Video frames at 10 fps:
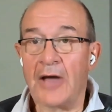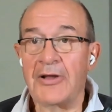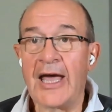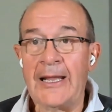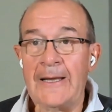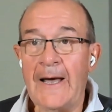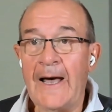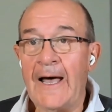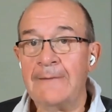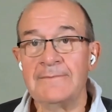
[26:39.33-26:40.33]
Okay.
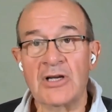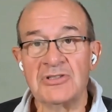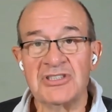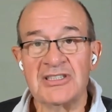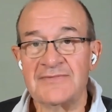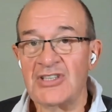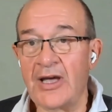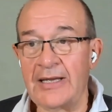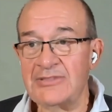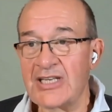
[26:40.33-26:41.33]
Um, conscious of
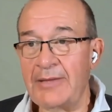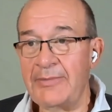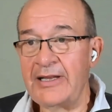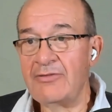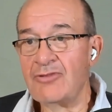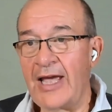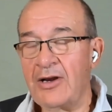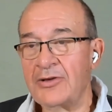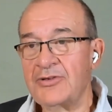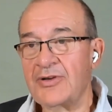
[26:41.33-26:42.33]
time, so let me
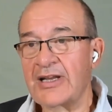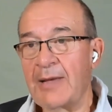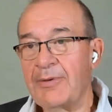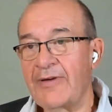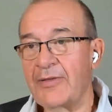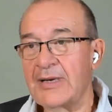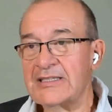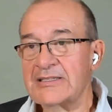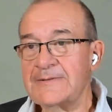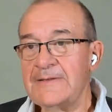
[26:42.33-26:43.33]
rattle on to a couple of other
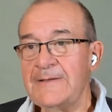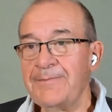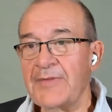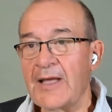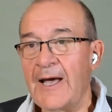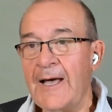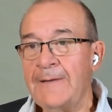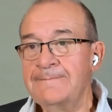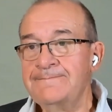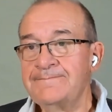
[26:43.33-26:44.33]
ones. Great.
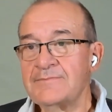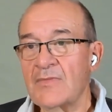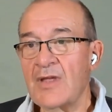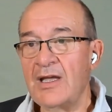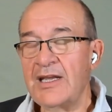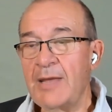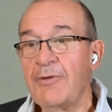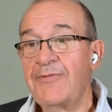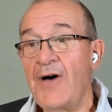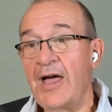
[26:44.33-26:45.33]
Um, number
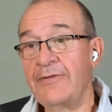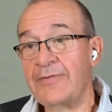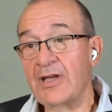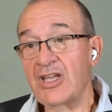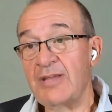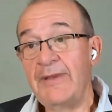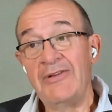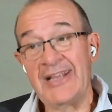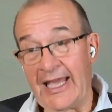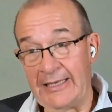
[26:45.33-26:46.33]
five,
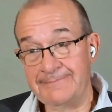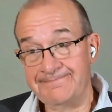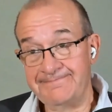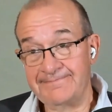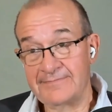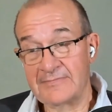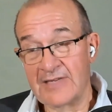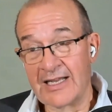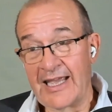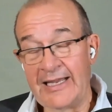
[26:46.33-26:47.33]
communicate.
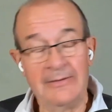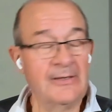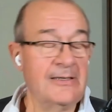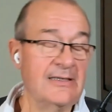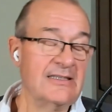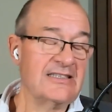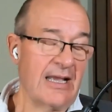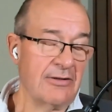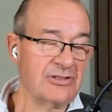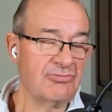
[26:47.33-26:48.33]
Again,
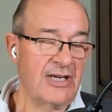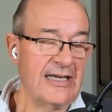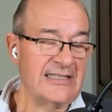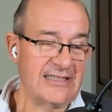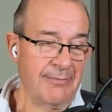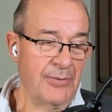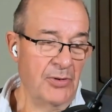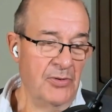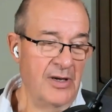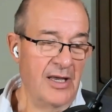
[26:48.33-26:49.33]
sounds really
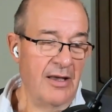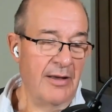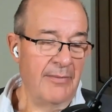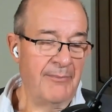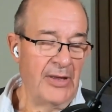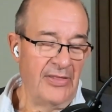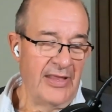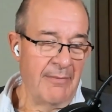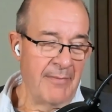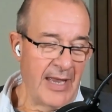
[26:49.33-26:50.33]
simple. But
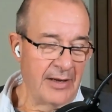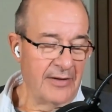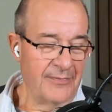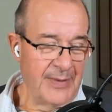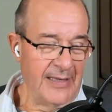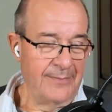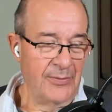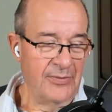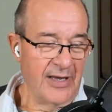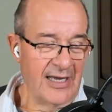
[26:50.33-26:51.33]
the amount of
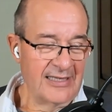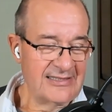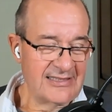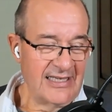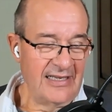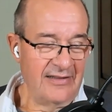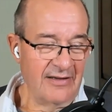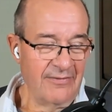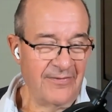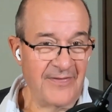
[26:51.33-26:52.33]
people that I see
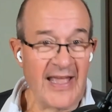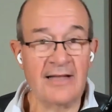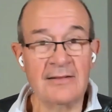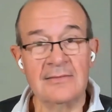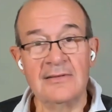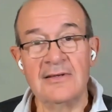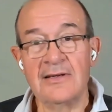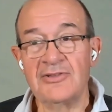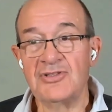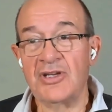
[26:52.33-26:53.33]
that fail
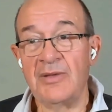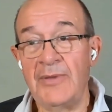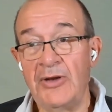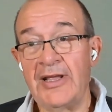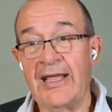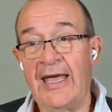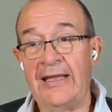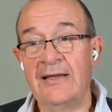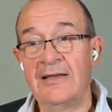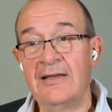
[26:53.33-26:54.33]
to communicate.